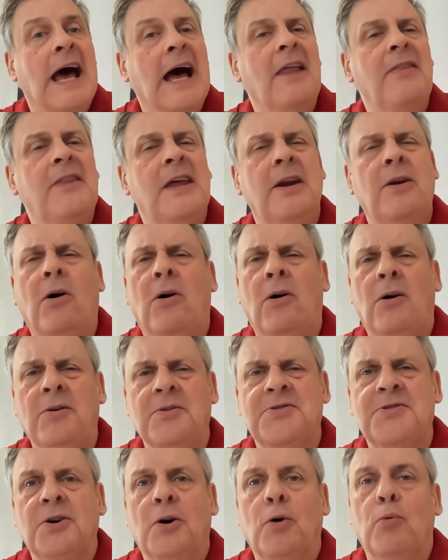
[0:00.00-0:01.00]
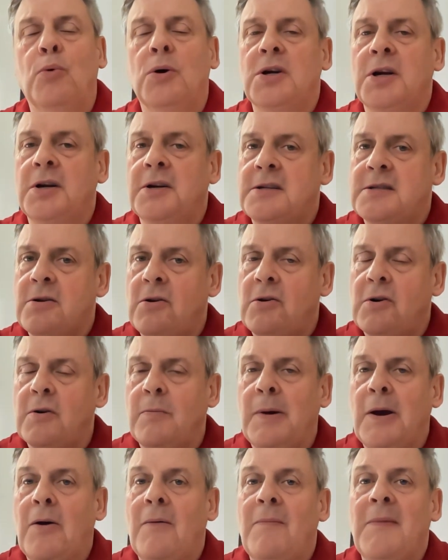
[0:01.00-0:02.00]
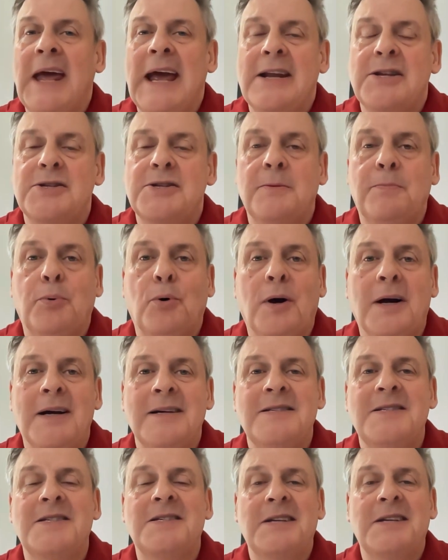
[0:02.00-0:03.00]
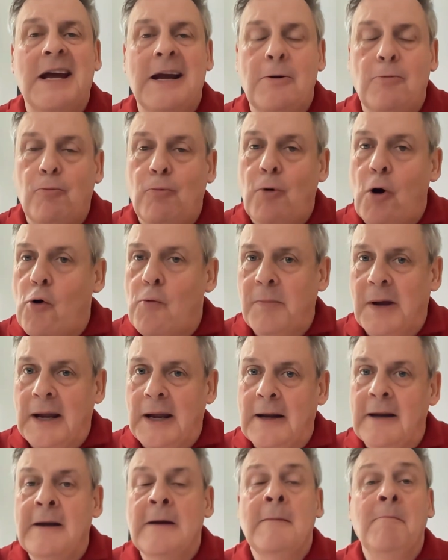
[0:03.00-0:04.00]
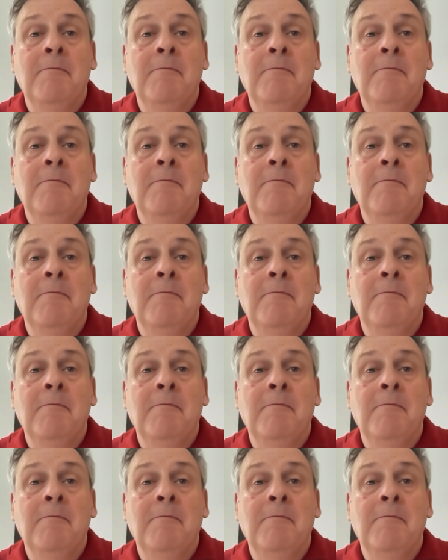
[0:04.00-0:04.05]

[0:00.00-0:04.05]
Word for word: and then also we're going to talk about enterprise state roaming